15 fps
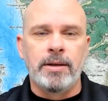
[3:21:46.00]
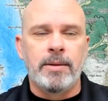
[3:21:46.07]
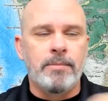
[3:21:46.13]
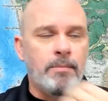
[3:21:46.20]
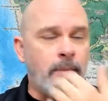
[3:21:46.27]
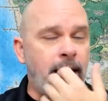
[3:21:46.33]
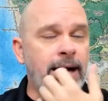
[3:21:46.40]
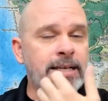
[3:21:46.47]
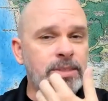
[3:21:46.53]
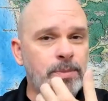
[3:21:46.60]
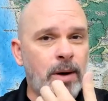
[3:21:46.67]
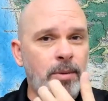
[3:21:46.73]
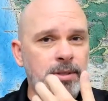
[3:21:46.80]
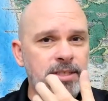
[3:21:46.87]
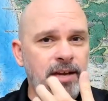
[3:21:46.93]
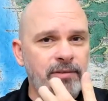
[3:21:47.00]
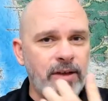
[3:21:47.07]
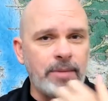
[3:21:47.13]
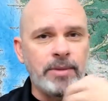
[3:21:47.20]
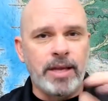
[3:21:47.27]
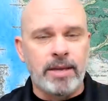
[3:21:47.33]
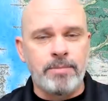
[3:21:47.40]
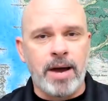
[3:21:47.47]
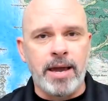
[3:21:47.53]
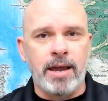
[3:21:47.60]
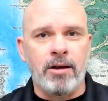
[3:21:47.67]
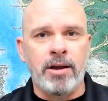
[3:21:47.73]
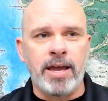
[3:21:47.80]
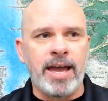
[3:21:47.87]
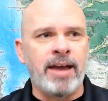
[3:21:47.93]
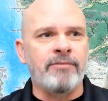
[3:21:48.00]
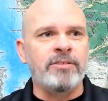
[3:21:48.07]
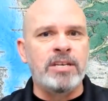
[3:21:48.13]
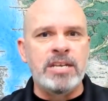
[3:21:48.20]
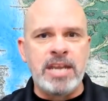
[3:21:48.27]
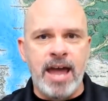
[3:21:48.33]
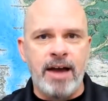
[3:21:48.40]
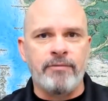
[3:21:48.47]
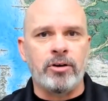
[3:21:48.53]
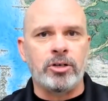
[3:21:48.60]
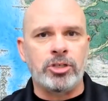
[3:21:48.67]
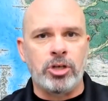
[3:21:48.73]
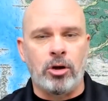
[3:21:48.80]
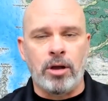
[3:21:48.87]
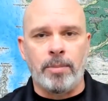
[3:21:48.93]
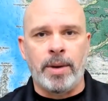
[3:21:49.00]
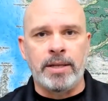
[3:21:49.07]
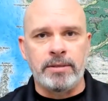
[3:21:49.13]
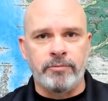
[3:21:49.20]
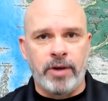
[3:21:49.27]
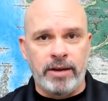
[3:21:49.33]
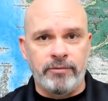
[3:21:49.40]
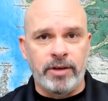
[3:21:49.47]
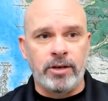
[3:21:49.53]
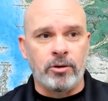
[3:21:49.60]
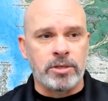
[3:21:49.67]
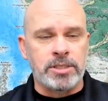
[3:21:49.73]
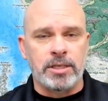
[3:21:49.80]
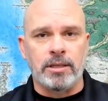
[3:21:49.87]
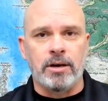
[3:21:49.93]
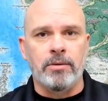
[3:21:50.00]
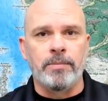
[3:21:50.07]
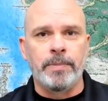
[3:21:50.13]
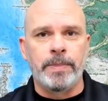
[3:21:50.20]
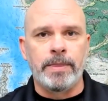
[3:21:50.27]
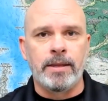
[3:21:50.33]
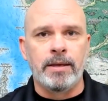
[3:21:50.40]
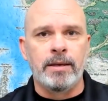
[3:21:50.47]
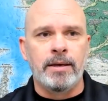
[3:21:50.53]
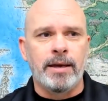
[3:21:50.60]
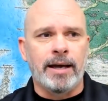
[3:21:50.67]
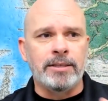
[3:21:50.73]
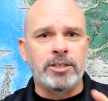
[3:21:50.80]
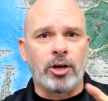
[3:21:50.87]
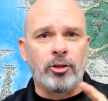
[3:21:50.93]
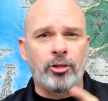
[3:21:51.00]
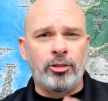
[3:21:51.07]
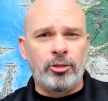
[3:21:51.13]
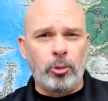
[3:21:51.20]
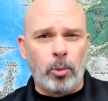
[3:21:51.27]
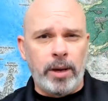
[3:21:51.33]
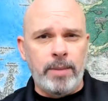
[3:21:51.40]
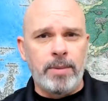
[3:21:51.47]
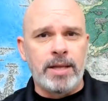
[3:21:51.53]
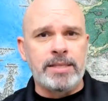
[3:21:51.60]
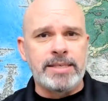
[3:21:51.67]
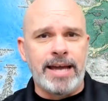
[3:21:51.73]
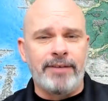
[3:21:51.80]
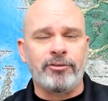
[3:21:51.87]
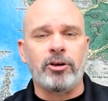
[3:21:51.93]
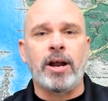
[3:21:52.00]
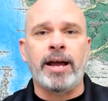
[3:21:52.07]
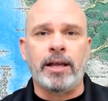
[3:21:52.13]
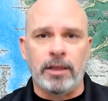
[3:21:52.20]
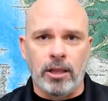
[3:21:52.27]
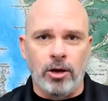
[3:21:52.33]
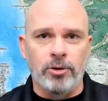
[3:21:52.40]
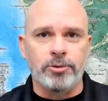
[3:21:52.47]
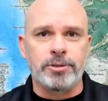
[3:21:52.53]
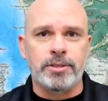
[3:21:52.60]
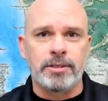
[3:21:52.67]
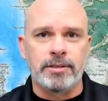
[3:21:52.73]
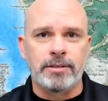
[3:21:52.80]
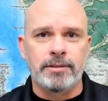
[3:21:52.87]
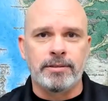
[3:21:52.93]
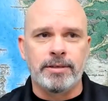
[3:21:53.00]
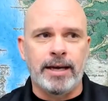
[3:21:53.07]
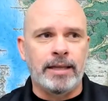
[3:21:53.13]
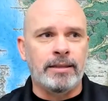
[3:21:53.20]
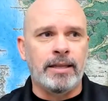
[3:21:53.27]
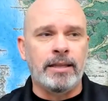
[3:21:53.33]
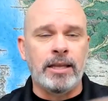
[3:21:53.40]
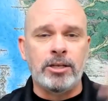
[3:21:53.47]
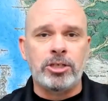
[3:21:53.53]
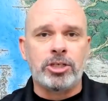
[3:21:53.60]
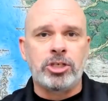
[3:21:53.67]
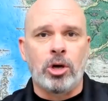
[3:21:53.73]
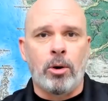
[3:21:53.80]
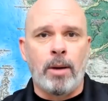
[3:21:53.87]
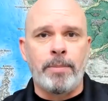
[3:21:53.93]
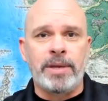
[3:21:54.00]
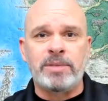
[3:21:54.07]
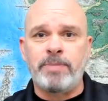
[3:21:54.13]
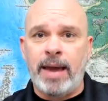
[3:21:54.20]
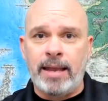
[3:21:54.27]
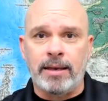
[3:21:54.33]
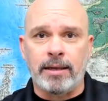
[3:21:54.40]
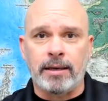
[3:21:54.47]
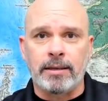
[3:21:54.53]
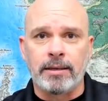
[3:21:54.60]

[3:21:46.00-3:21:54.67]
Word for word: My small multifamily in my area have never showed up on Redfin or Zillow until three months after I closed and then they just show up as pending.